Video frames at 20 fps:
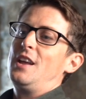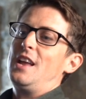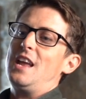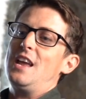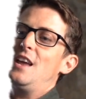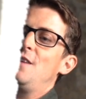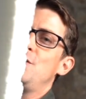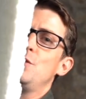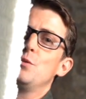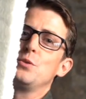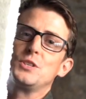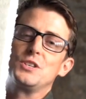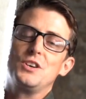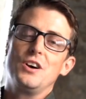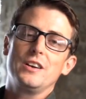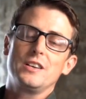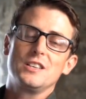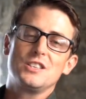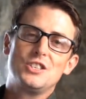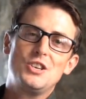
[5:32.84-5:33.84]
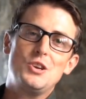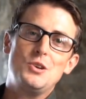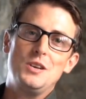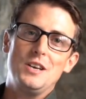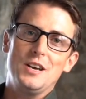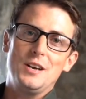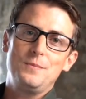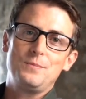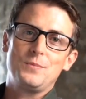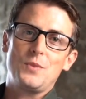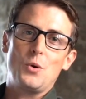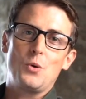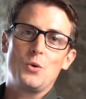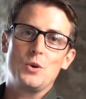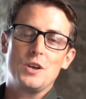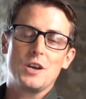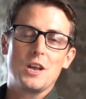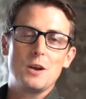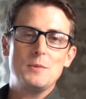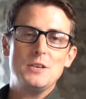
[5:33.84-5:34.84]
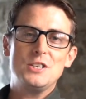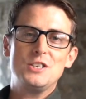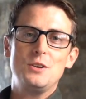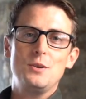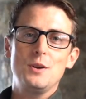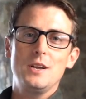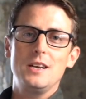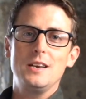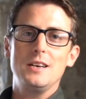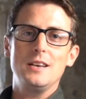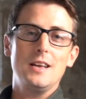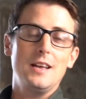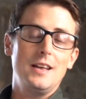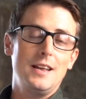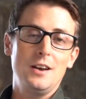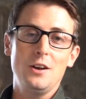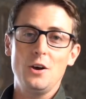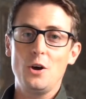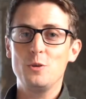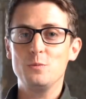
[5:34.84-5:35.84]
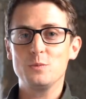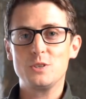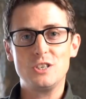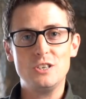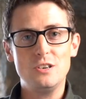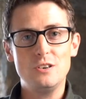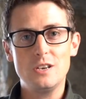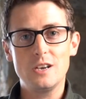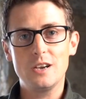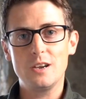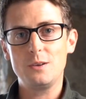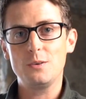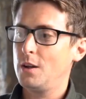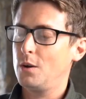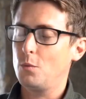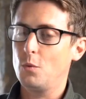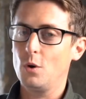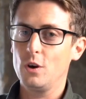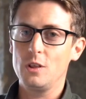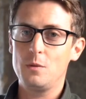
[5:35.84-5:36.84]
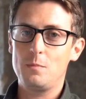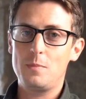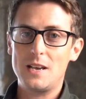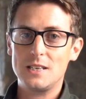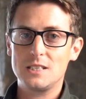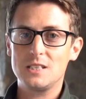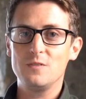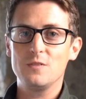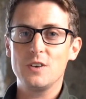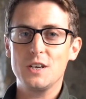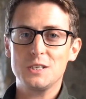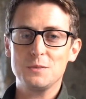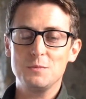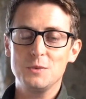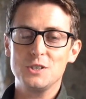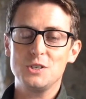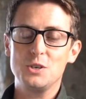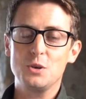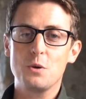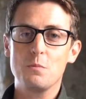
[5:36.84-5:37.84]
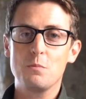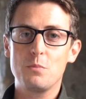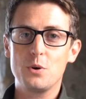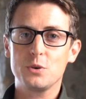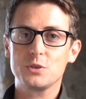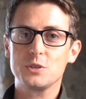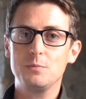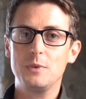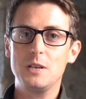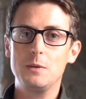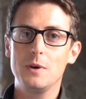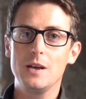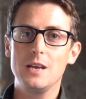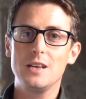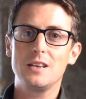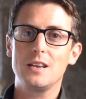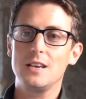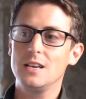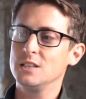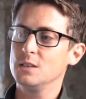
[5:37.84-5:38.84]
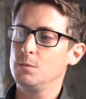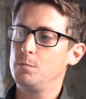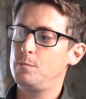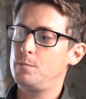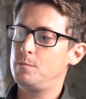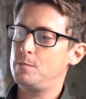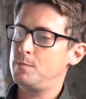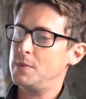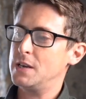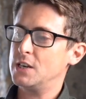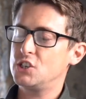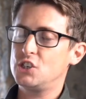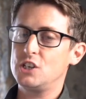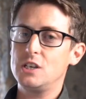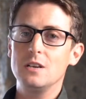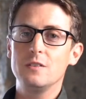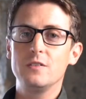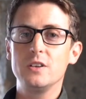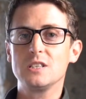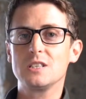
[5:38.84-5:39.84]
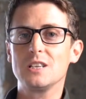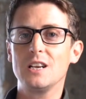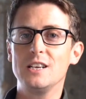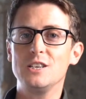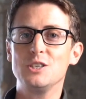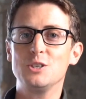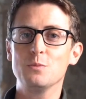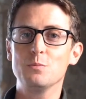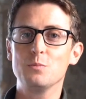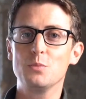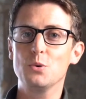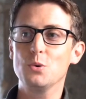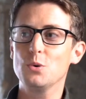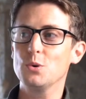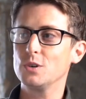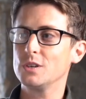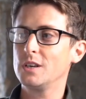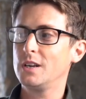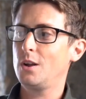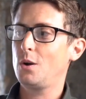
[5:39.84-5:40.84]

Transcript: If you're starting a studio or you're going to be shooting in a home studio, one of the best investments you can possibly make is a big sheet of insulation board.